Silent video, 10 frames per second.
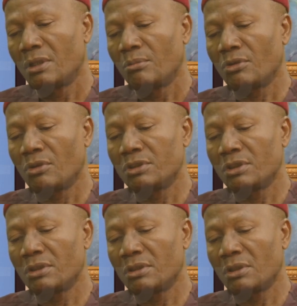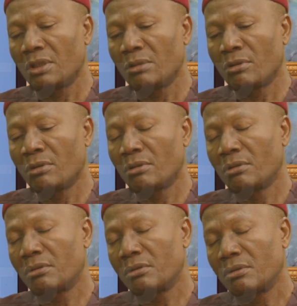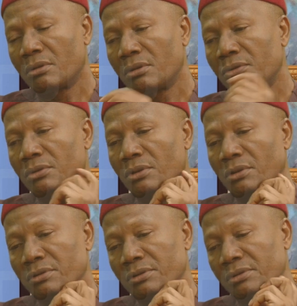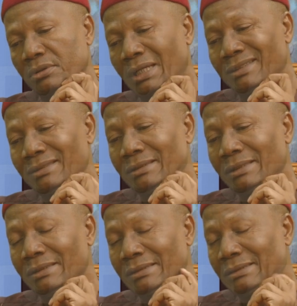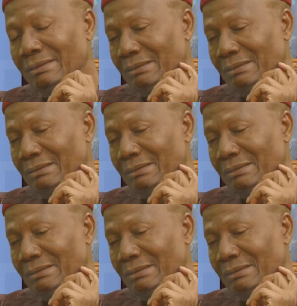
because the labor unions agitate